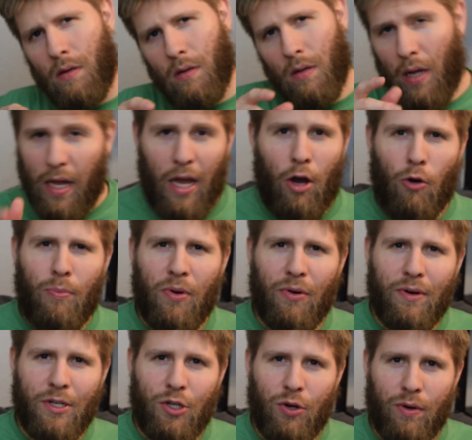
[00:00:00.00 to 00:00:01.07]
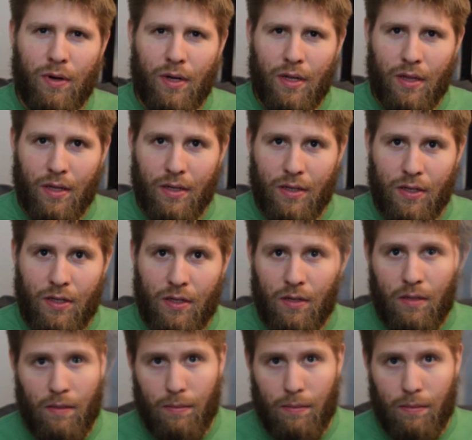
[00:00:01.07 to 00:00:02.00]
Hey, I hope you're enjoying this,